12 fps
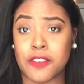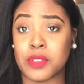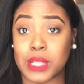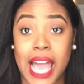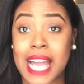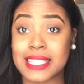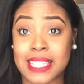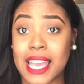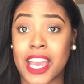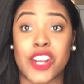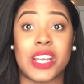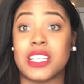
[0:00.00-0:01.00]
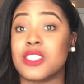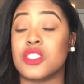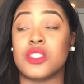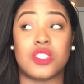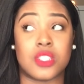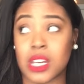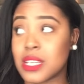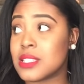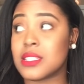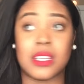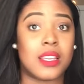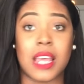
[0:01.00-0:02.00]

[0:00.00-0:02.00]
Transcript: relaxed hair is just